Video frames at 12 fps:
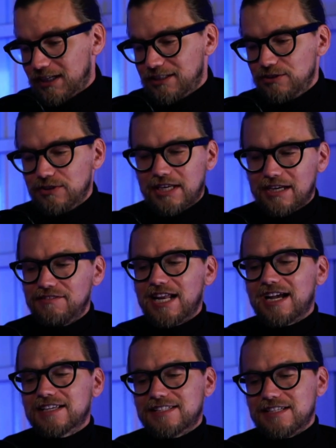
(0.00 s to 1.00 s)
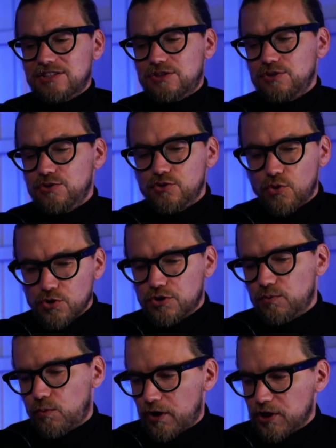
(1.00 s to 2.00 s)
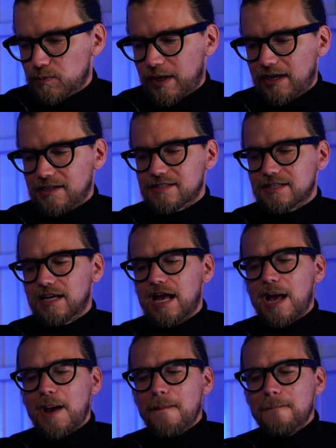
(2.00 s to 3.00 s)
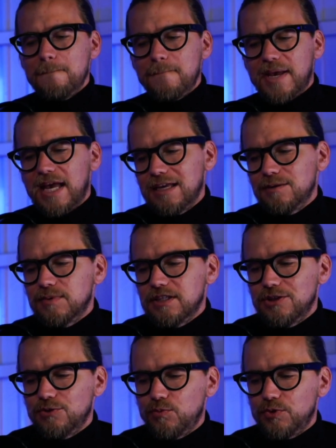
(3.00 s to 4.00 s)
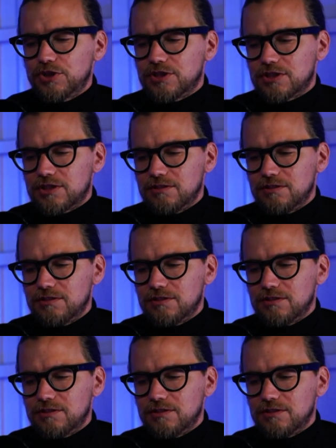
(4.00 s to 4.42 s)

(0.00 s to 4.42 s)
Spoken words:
and you give it access to your Notion workspace, maybe you wouldn't,